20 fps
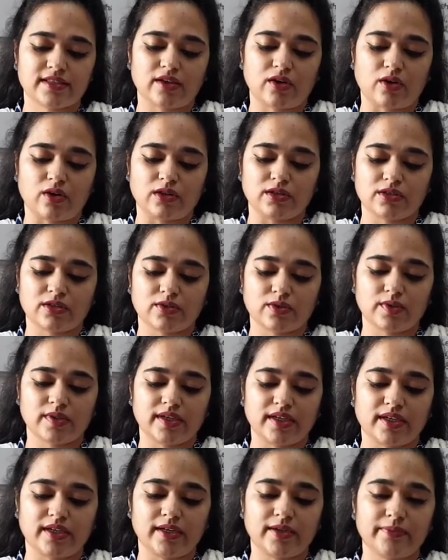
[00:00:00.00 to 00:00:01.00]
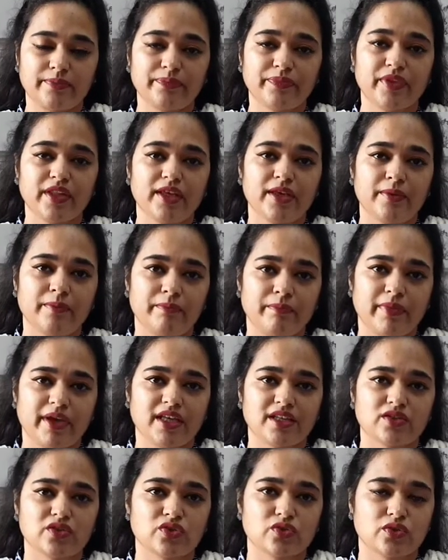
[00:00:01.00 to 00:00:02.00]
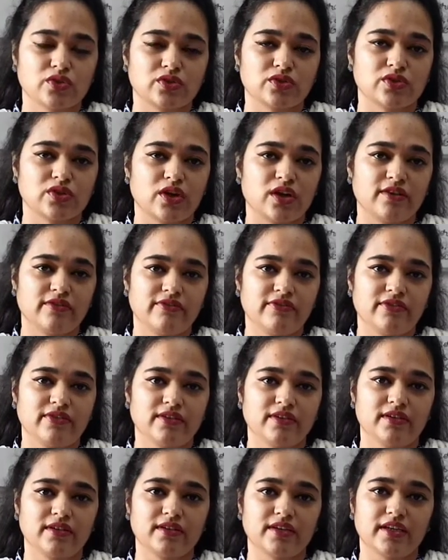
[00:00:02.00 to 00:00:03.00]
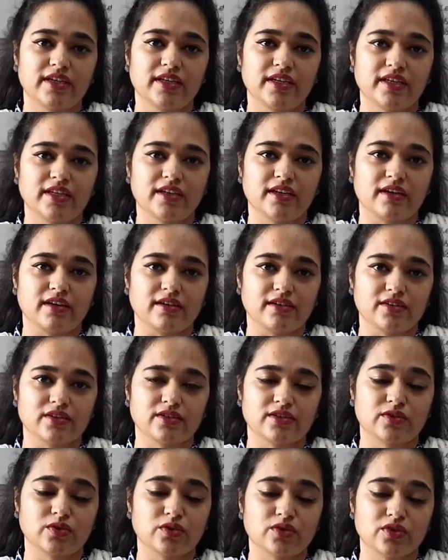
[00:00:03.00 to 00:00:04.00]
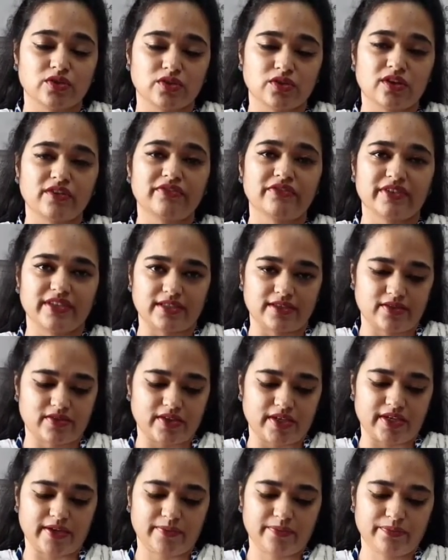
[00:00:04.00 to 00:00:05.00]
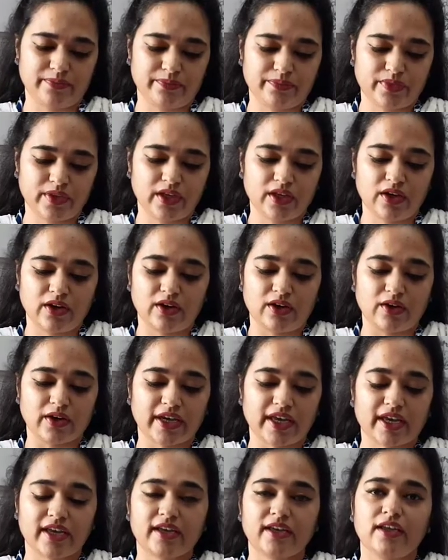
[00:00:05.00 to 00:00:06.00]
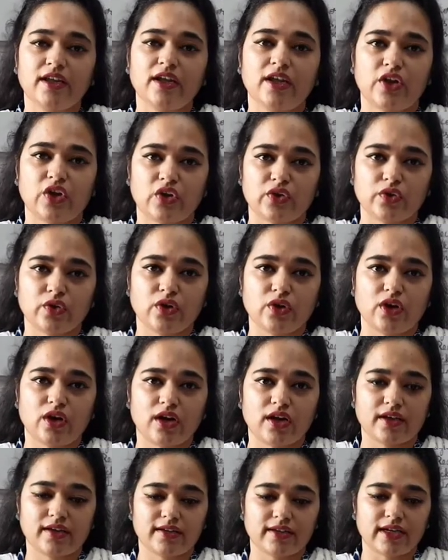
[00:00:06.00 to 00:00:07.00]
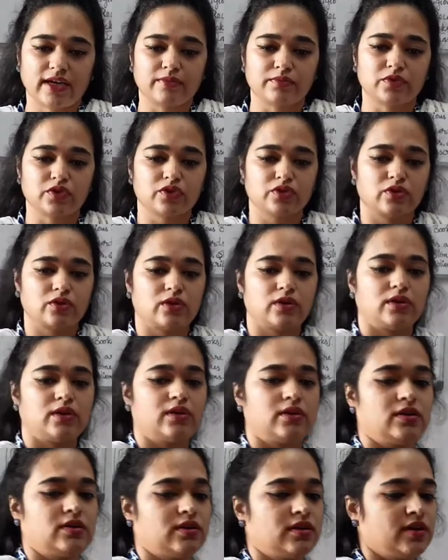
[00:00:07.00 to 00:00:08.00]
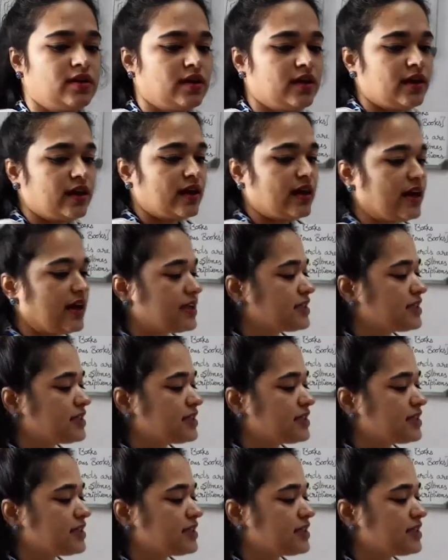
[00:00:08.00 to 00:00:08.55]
also a main source of sources of history. Okay, now you come to know, I